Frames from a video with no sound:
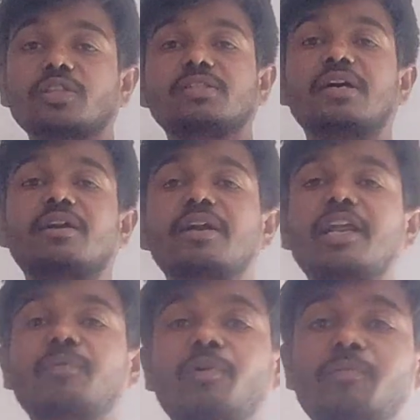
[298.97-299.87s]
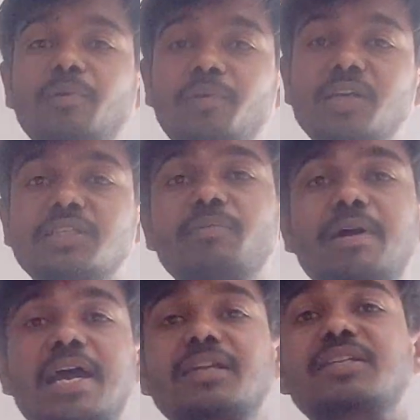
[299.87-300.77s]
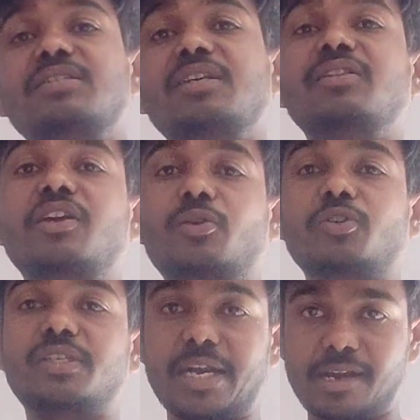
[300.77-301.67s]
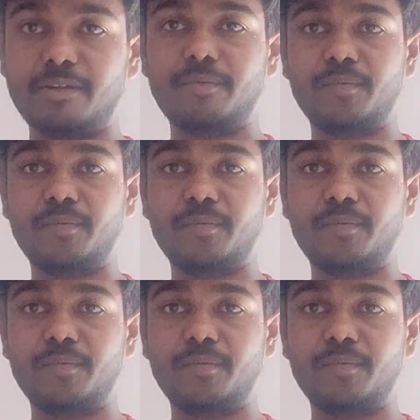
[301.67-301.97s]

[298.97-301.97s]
shows a certain type of deflection by adjusting the reverse time.